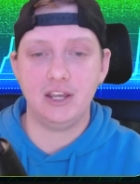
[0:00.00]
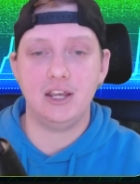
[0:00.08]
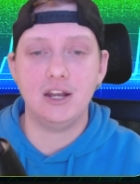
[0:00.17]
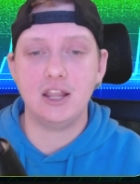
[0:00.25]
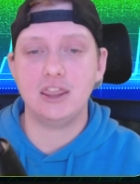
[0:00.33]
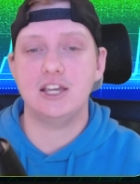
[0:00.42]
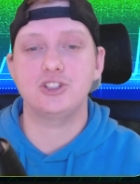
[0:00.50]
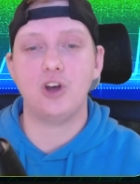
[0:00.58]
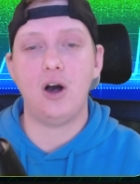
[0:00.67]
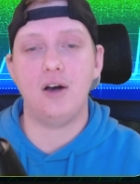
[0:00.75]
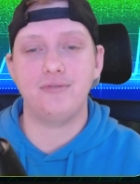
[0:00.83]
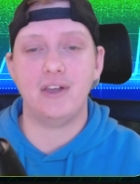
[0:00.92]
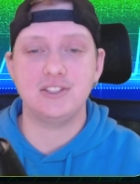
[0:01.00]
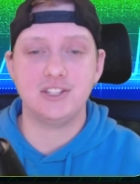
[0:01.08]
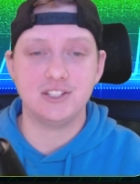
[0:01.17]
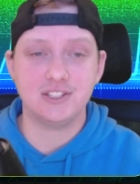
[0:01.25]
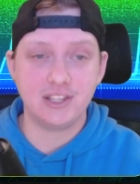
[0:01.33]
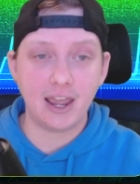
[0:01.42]
in in this
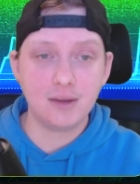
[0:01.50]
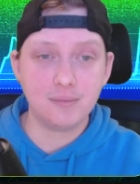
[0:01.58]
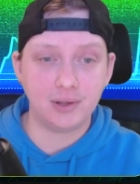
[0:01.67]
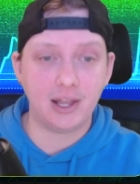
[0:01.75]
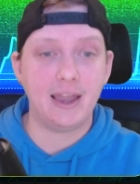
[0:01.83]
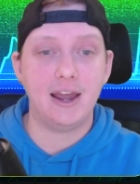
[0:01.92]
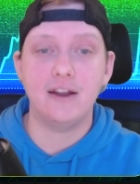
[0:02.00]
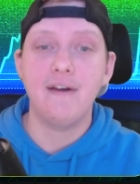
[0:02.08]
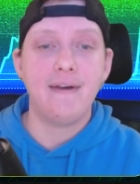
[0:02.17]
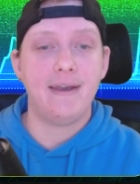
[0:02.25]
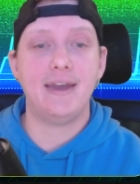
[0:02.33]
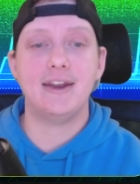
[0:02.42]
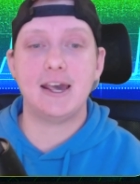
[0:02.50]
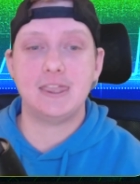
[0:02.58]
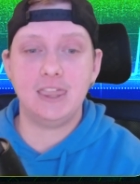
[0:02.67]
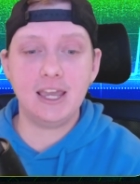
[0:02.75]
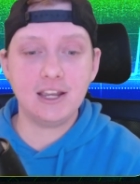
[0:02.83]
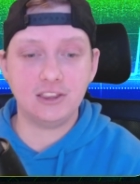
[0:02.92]
offense's game plan, and I
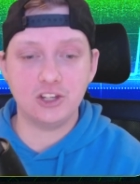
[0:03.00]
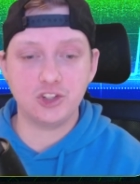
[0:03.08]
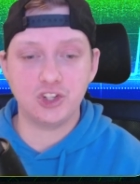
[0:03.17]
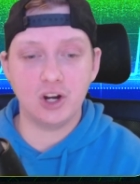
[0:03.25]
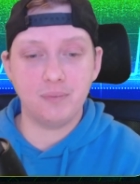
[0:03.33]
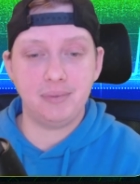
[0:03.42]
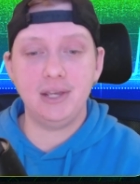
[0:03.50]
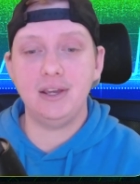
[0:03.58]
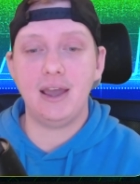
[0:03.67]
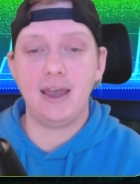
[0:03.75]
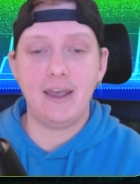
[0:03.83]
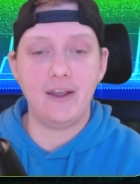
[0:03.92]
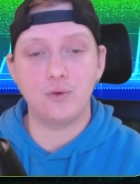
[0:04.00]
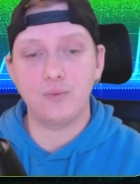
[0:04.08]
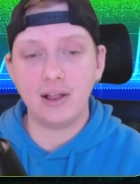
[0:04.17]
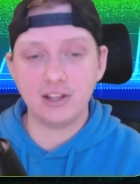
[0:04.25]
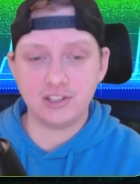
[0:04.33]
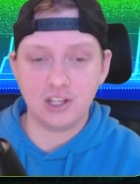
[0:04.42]
think this should be a
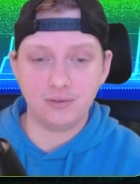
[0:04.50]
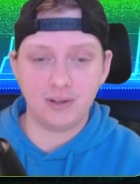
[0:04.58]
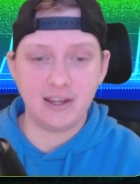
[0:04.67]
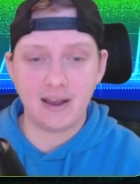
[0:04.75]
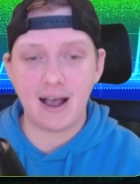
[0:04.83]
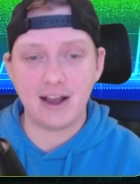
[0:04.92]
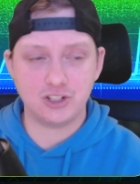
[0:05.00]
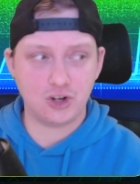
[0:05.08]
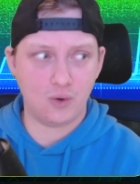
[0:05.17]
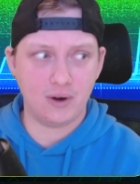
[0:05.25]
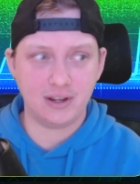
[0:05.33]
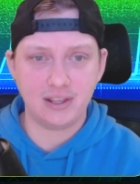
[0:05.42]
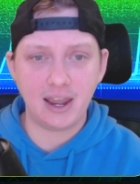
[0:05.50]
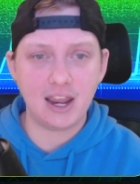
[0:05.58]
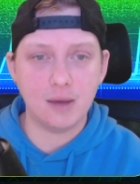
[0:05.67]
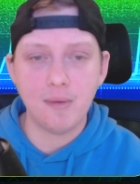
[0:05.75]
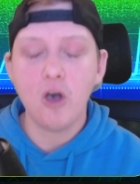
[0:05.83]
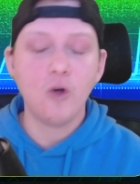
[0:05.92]
relatively high-scoring
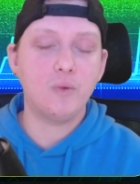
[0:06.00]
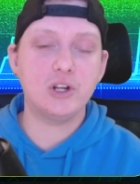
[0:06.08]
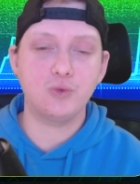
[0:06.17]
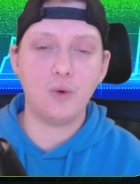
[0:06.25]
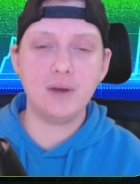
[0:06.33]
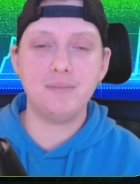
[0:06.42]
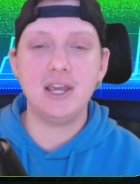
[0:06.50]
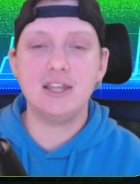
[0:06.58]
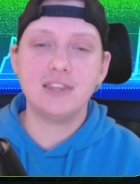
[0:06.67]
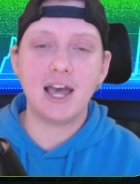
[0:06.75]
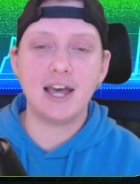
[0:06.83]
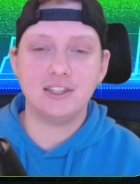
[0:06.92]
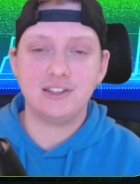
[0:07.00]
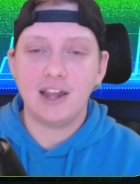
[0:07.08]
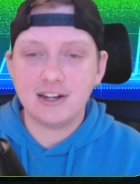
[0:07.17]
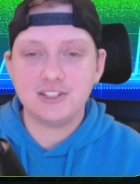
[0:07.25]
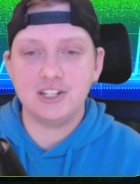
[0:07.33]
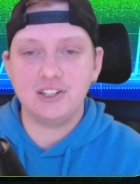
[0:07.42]
game, which would mean that the
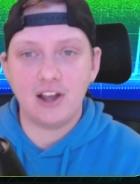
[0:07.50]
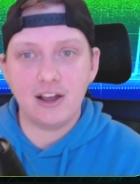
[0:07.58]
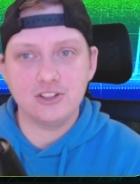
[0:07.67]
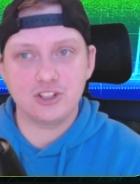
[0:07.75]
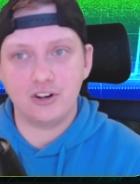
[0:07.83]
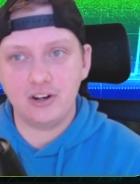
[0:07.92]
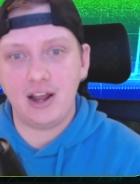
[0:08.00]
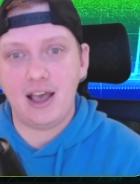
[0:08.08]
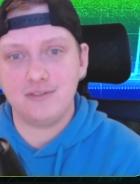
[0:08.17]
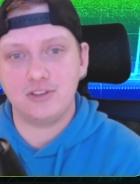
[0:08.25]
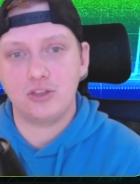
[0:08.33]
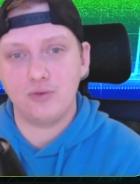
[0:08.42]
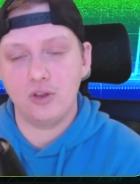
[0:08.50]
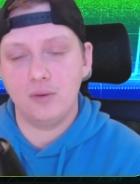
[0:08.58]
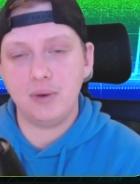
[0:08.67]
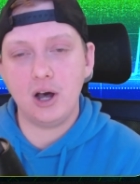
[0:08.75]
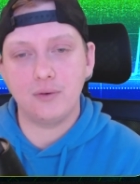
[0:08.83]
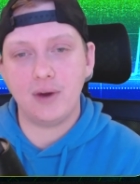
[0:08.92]
Tennessee Titans are going to have to throw the
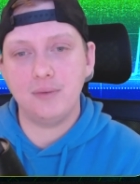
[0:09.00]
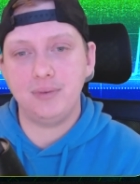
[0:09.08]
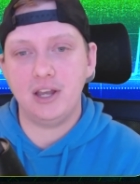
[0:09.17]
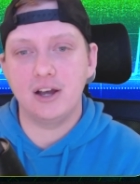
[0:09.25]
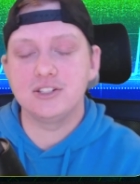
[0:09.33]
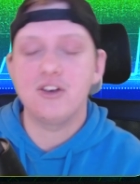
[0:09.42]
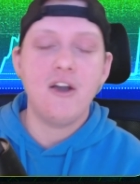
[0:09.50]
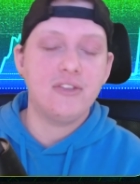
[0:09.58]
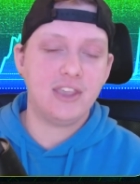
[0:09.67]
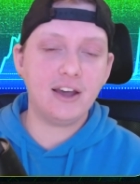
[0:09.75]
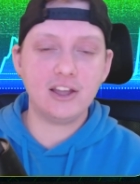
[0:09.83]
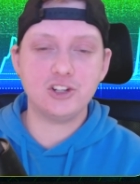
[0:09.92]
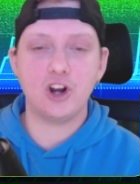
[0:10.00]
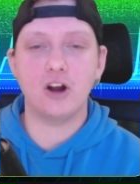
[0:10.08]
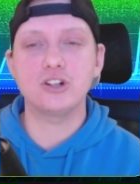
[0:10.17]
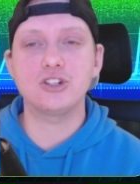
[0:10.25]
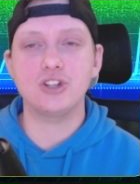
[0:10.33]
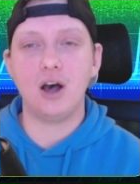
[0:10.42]
ball, right? Because the L A
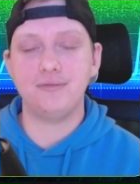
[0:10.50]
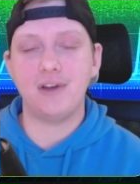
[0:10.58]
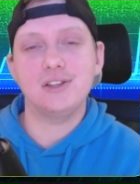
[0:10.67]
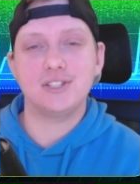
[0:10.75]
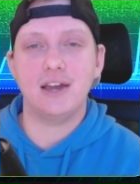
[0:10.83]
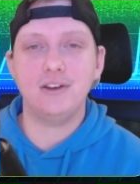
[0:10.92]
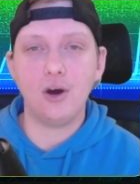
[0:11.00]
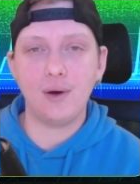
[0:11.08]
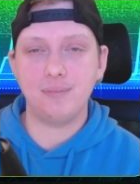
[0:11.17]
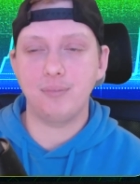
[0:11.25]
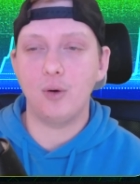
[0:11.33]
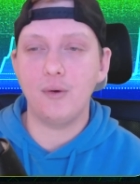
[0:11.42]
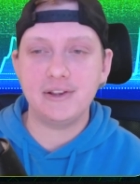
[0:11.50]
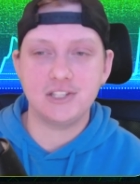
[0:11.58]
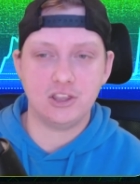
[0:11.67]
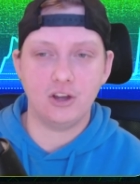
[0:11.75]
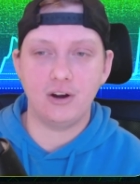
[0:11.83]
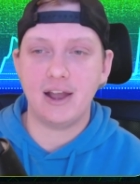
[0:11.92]
Chargers offense, I know at points
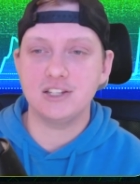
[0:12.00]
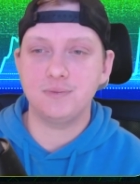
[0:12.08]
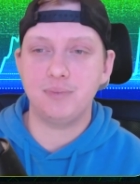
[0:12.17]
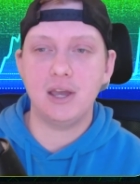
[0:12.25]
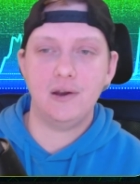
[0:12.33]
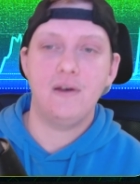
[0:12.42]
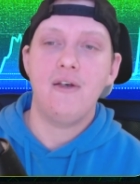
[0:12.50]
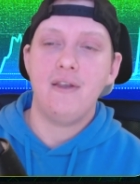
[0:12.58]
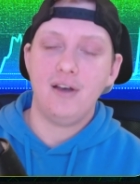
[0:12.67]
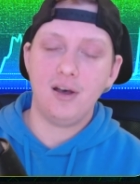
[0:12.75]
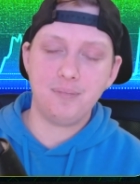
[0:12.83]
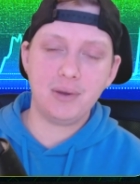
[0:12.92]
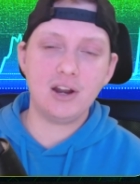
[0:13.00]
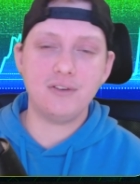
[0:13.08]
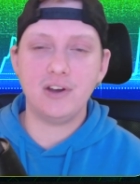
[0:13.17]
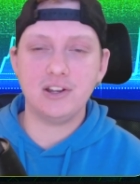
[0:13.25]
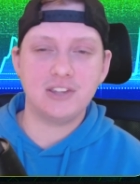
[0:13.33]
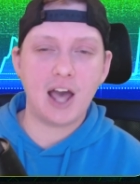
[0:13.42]
there has been a bit of
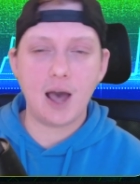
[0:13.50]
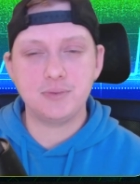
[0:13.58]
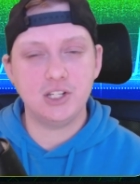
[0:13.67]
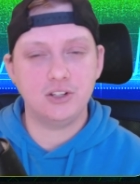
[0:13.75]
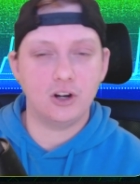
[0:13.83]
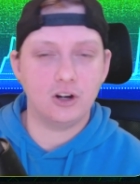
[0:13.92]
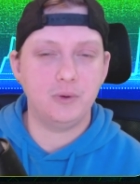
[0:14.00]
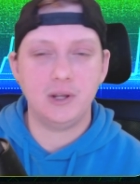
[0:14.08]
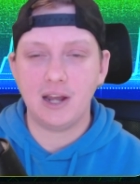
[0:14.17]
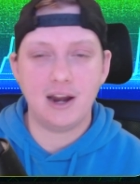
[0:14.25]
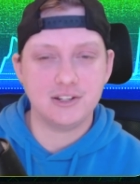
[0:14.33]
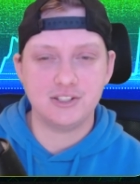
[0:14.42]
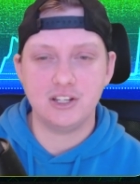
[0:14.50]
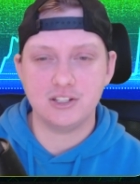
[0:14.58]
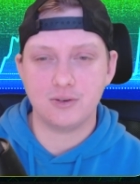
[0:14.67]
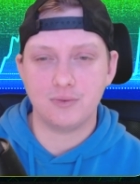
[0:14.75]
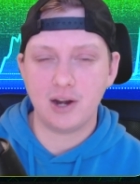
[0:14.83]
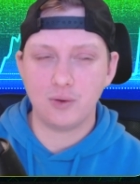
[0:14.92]
a topsy-turvy kind of
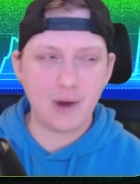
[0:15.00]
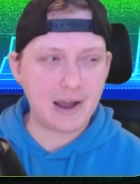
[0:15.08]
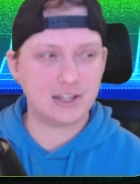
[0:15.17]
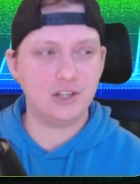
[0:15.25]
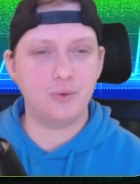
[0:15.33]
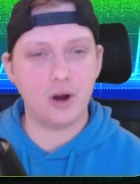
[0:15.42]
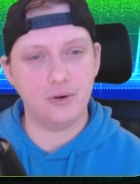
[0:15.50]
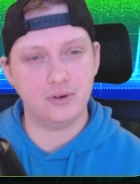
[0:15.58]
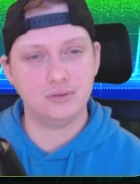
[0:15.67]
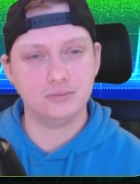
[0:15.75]
season, right? A rocky road